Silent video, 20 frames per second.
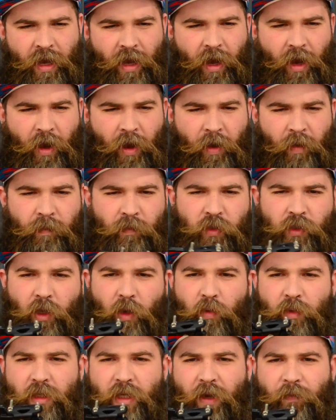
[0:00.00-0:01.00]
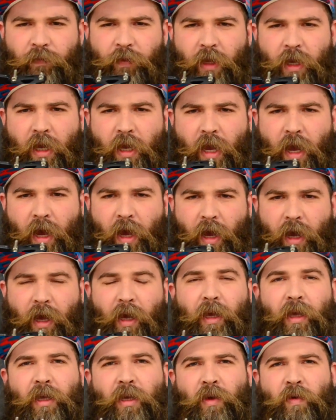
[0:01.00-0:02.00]
So definitely
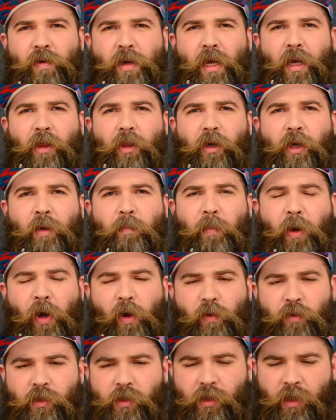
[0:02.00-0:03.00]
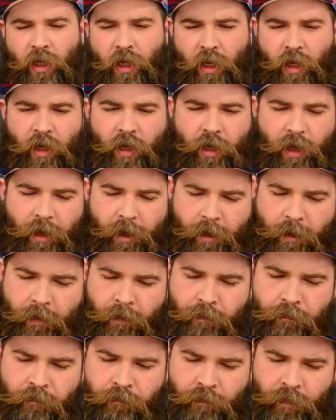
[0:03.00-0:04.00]
a unique looking post.
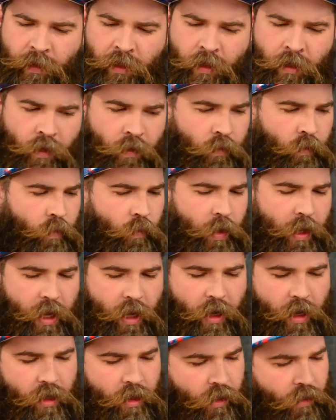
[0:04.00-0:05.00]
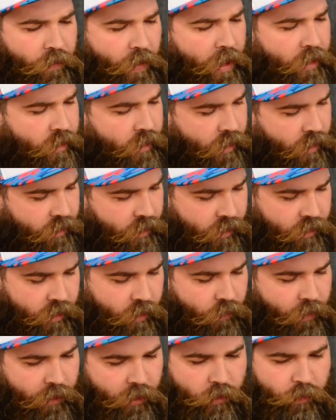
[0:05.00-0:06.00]
When we get into the rest of this, let's
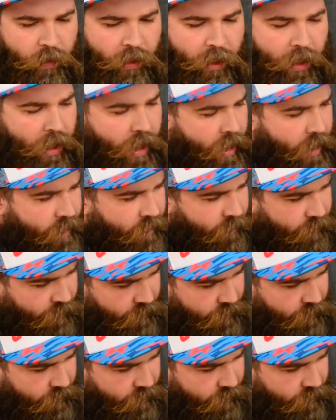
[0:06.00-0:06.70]
see what else we got.